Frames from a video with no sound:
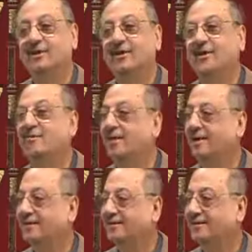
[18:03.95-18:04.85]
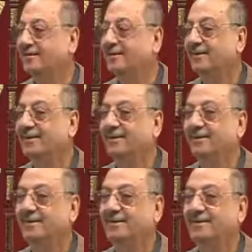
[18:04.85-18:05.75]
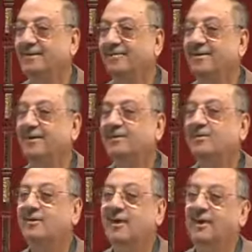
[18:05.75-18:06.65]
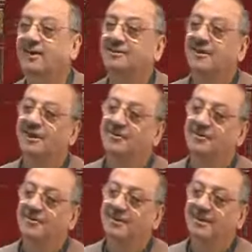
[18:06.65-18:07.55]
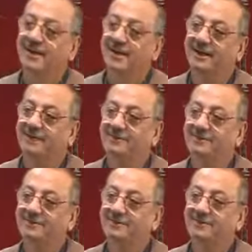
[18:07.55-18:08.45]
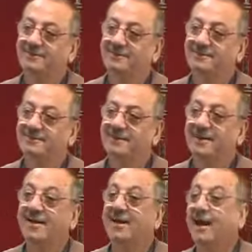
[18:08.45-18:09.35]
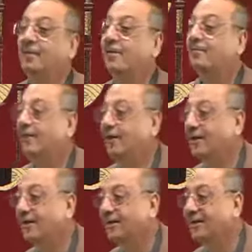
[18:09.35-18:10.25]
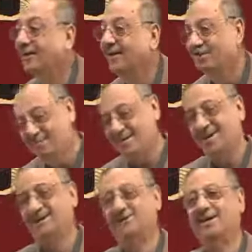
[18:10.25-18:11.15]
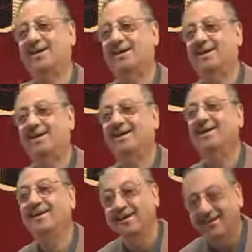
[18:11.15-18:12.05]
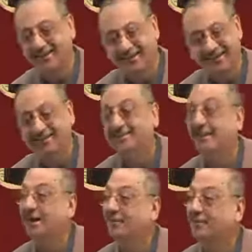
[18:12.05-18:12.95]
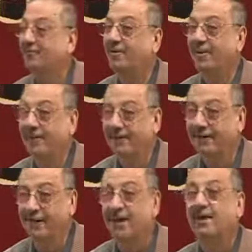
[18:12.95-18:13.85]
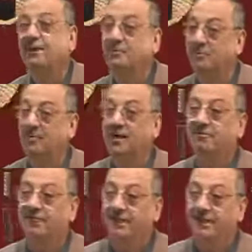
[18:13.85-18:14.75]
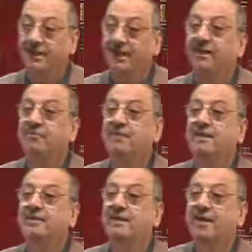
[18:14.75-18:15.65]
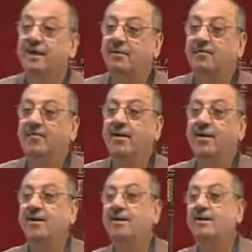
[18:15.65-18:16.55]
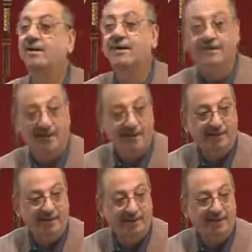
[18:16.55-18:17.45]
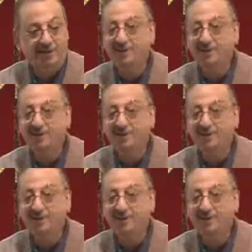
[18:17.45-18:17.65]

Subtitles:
Rahima? What is la azalu doing here? Khabar for? MashaAllah. It's a khabar for lakina. Jumla fi'liya coming as a khabar for lakinna.